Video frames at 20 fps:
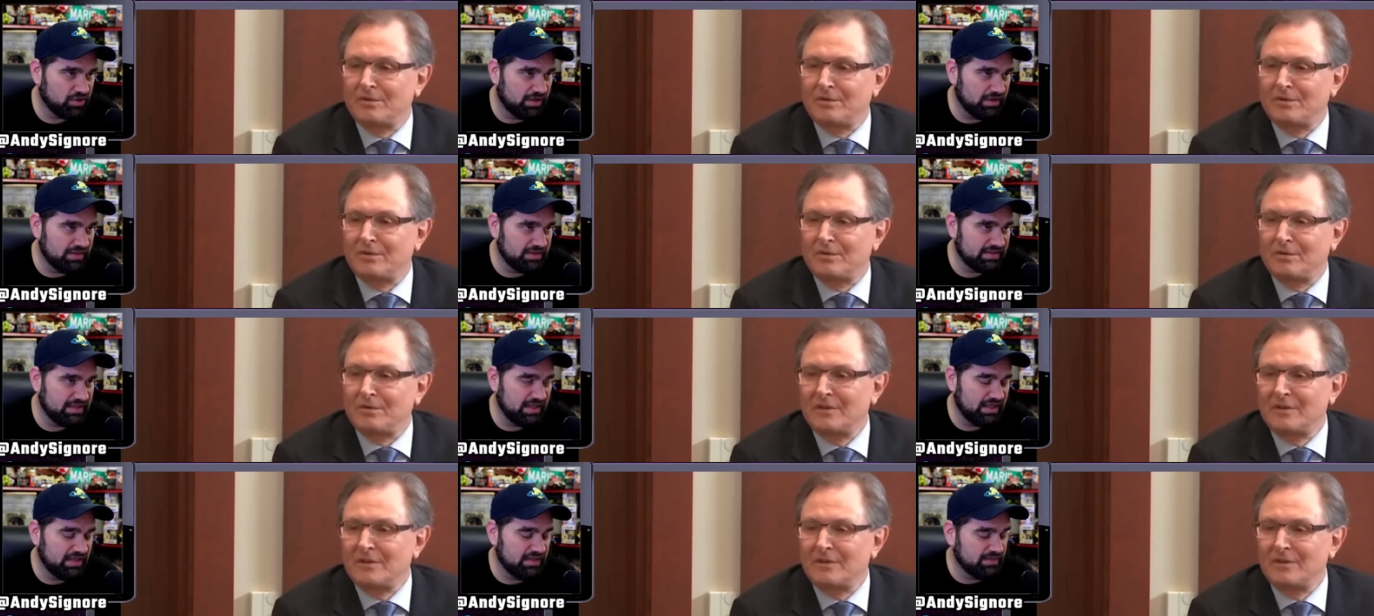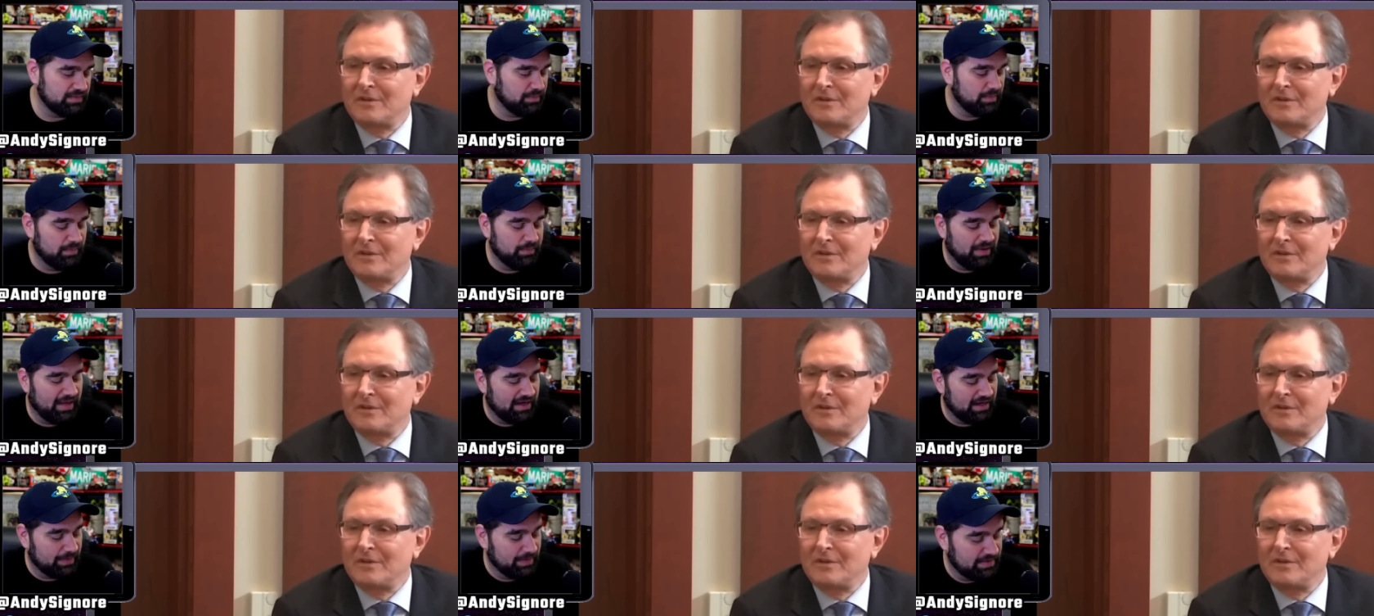Speaker 1: what he's trying to say, is
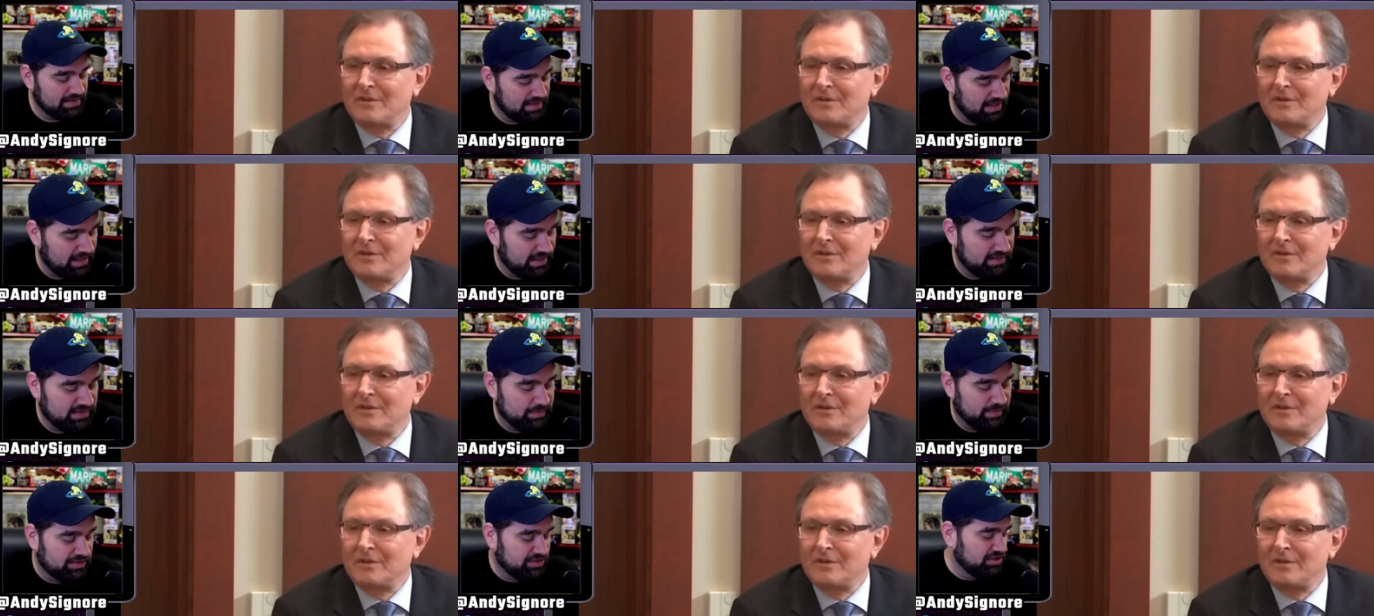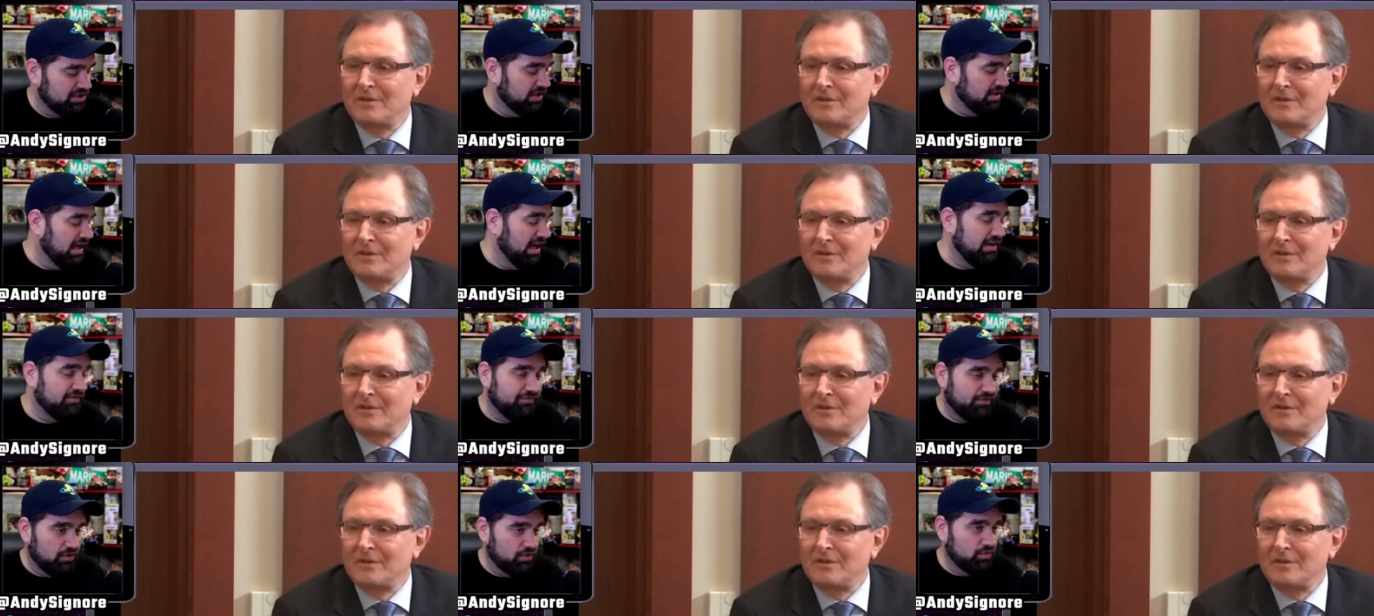back in the day, especially on
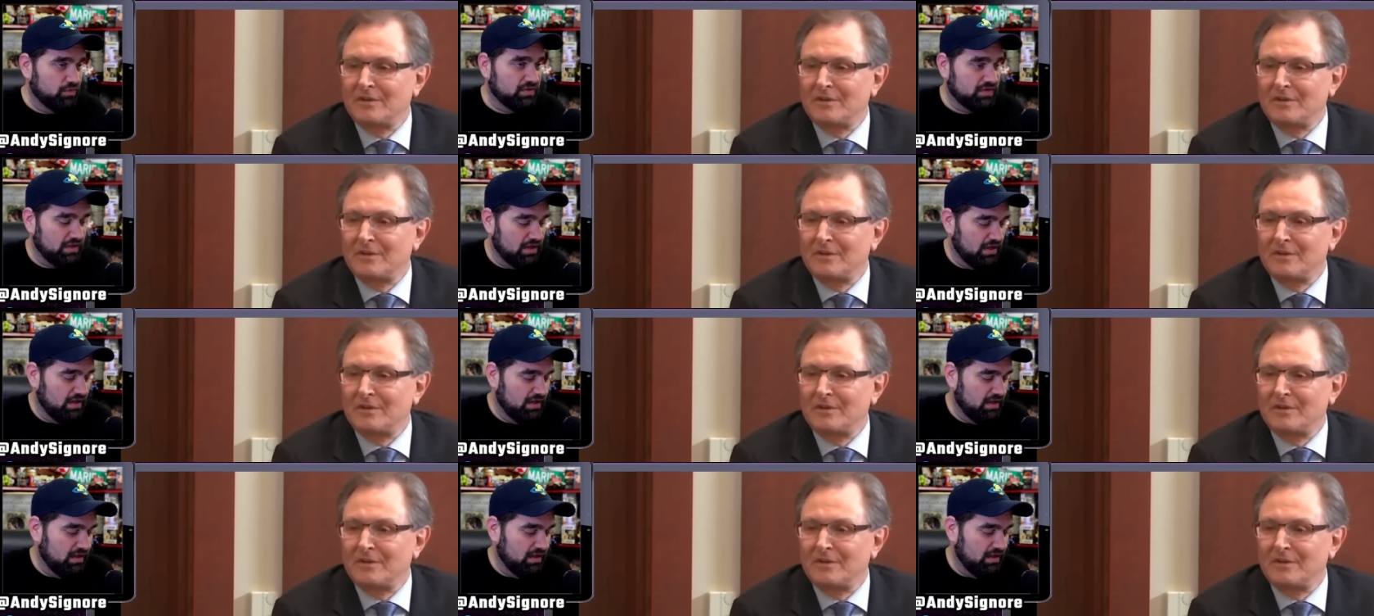iPhones,